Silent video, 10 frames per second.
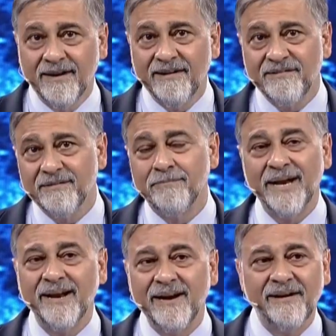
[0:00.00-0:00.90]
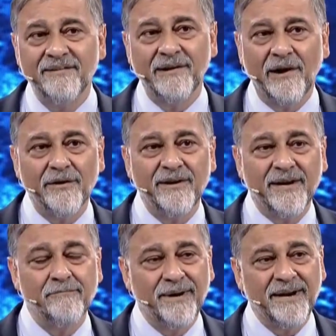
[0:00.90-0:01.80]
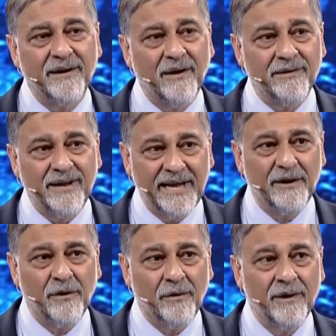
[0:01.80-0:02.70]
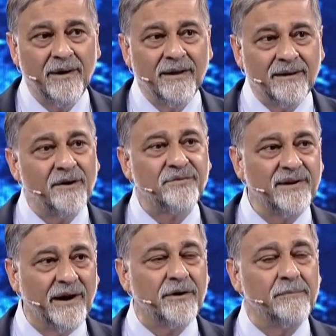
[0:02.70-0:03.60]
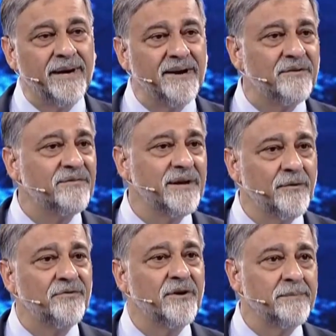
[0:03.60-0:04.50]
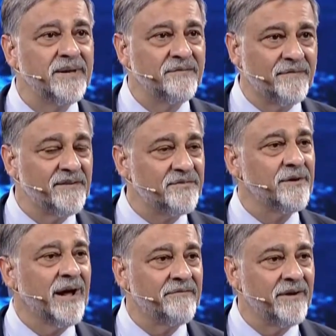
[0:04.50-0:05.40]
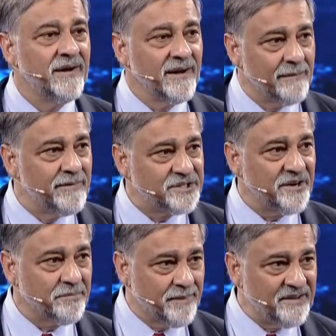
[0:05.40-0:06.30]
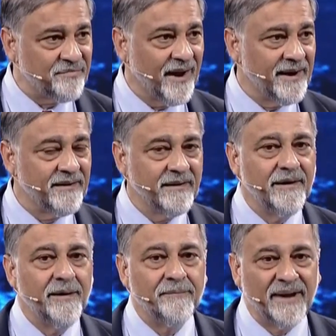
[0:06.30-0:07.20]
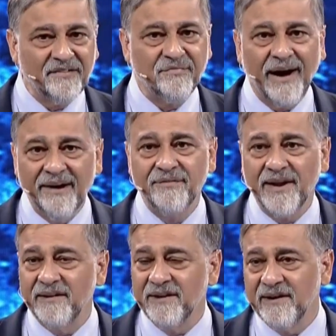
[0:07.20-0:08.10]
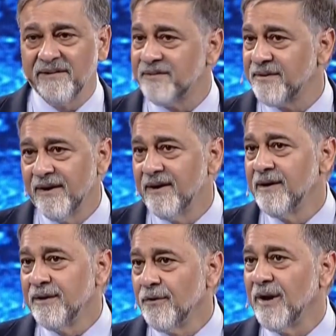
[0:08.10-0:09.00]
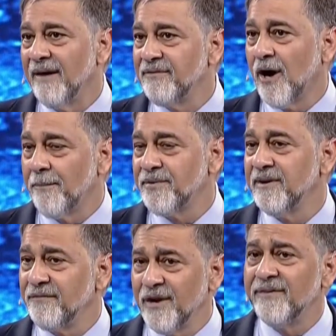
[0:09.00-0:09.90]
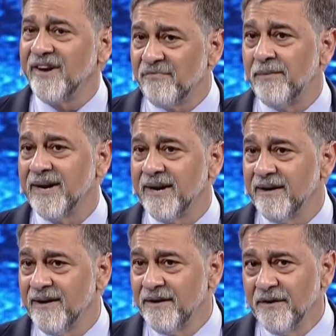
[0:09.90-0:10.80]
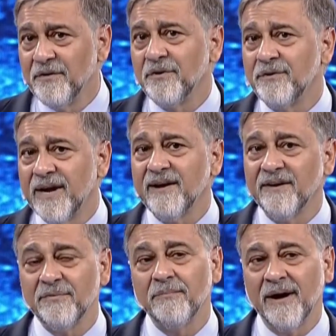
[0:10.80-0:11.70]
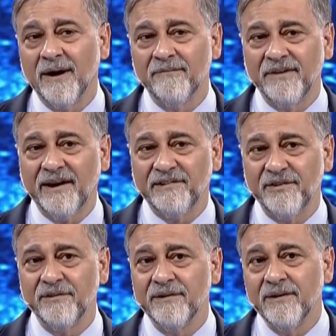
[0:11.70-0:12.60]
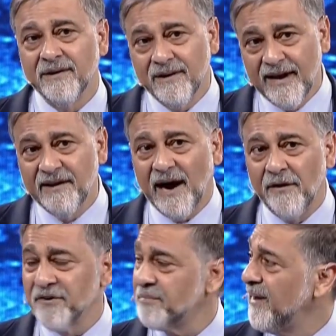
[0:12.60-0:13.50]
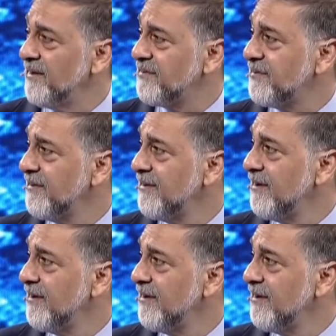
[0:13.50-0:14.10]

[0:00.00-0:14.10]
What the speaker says: These billionaires are not only competing on ego, they're also now competing to see who's going to be the first to have commercial space flight. Next 5-10 years, you'll have the option, if you have enough money, to take a vacation in outer space.